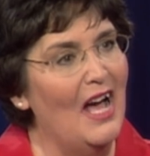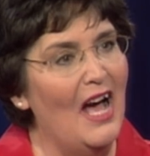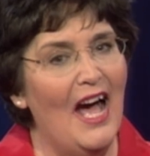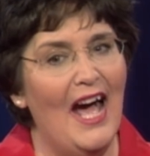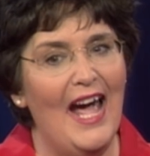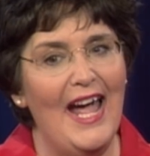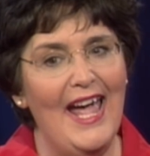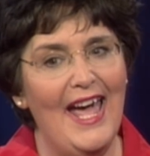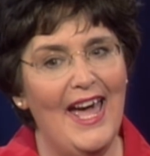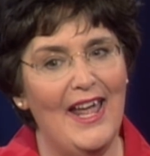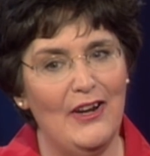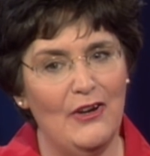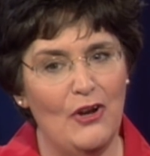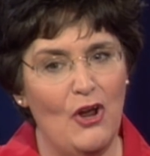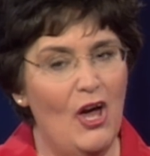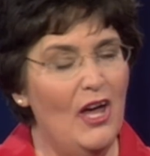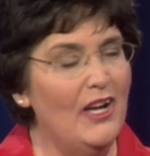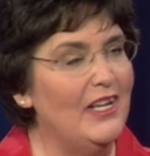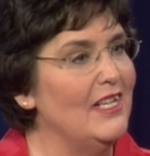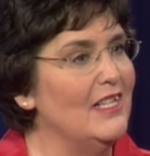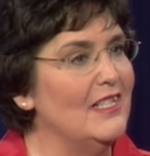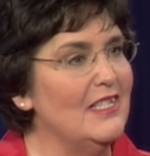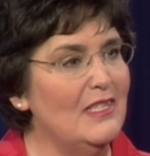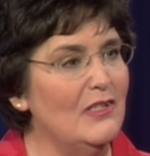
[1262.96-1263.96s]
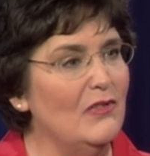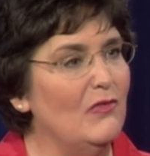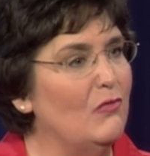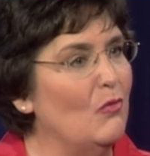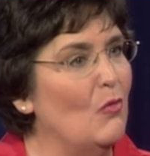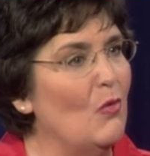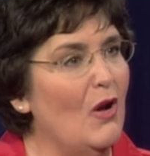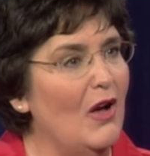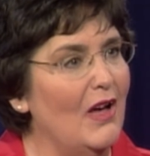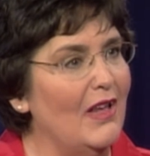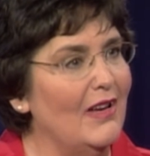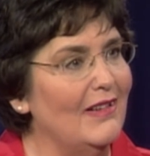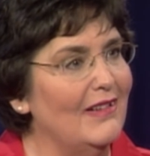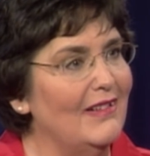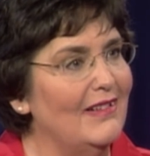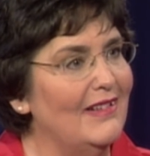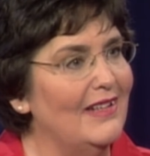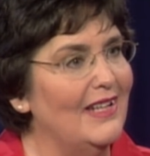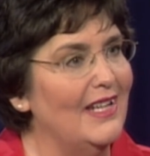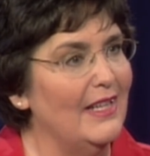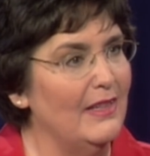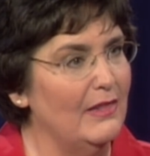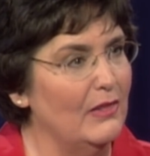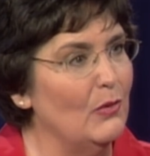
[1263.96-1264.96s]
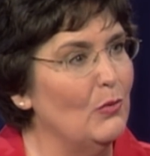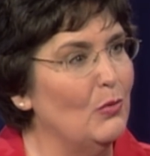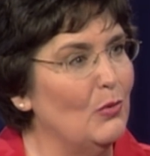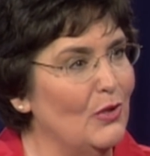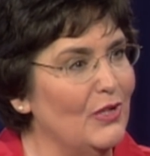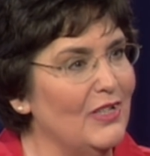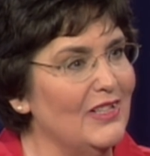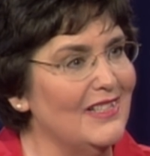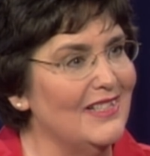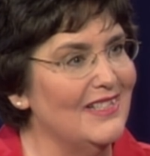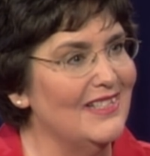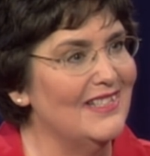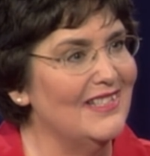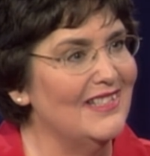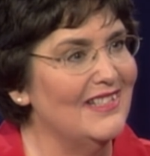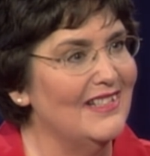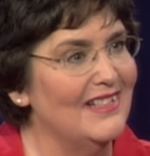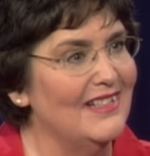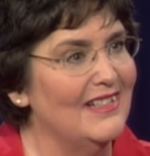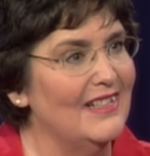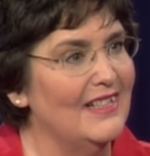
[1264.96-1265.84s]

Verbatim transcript: I had an audience of one in the woods,